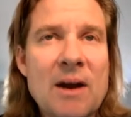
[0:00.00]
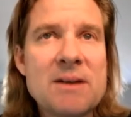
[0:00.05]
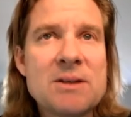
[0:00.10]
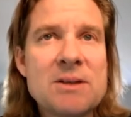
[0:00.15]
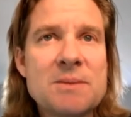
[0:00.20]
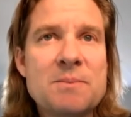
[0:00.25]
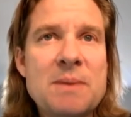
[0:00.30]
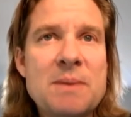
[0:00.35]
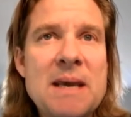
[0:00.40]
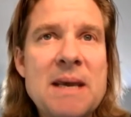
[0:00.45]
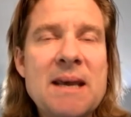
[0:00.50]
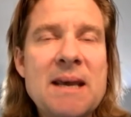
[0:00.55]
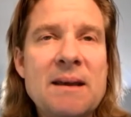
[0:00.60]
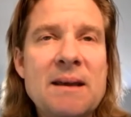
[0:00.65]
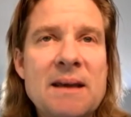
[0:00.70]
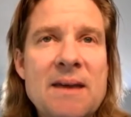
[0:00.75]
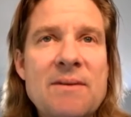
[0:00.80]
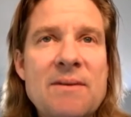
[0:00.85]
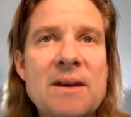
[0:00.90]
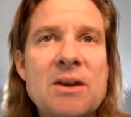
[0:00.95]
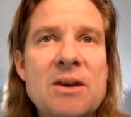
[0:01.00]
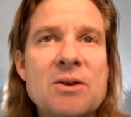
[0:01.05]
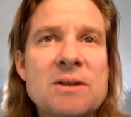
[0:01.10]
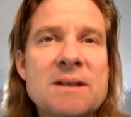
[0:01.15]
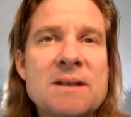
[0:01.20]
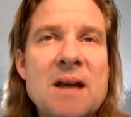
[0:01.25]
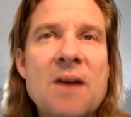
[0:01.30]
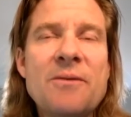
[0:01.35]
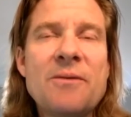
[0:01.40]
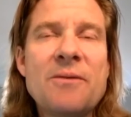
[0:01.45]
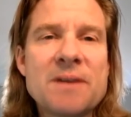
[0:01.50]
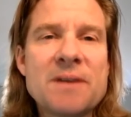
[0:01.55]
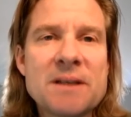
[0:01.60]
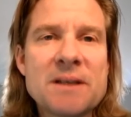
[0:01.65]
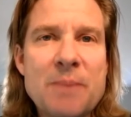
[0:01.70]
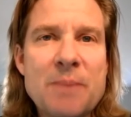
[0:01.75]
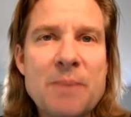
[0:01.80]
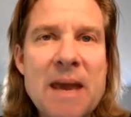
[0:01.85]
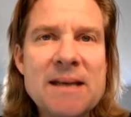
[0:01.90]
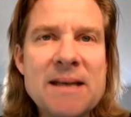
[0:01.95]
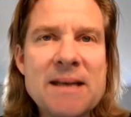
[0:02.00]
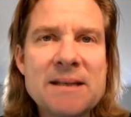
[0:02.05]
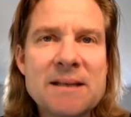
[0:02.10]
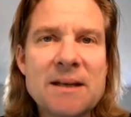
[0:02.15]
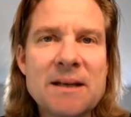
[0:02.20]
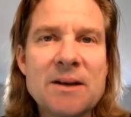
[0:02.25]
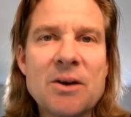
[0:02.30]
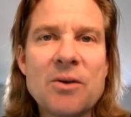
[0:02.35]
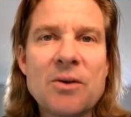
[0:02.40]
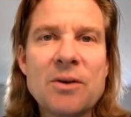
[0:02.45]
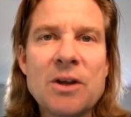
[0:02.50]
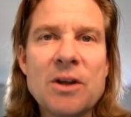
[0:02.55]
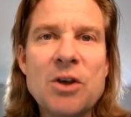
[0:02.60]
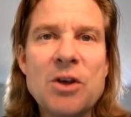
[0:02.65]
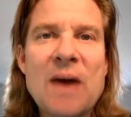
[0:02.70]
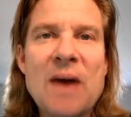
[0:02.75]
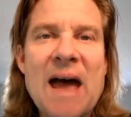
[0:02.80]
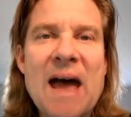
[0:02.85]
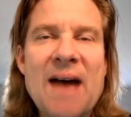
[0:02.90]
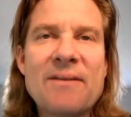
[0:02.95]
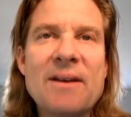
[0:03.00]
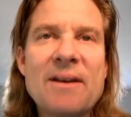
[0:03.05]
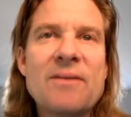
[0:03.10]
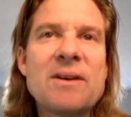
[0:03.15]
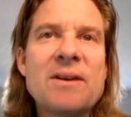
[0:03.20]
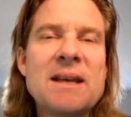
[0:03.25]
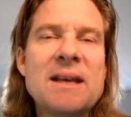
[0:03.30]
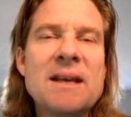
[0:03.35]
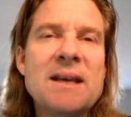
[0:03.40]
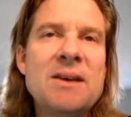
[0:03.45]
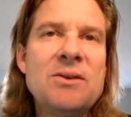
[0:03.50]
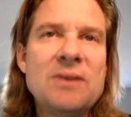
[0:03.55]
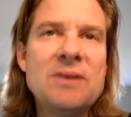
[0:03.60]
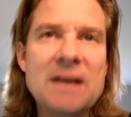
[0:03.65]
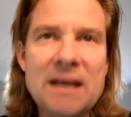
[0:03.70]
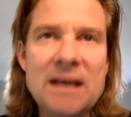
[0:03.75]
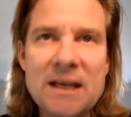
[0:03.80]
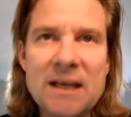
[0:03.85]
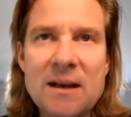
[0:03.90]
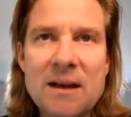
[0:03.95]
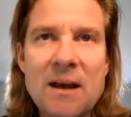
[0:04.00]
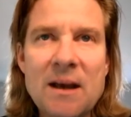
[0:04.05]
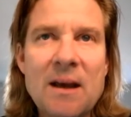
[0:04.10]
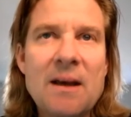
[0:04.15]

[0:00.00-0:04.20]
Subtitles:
Just being, giving yourself the space to know that you have everything you need,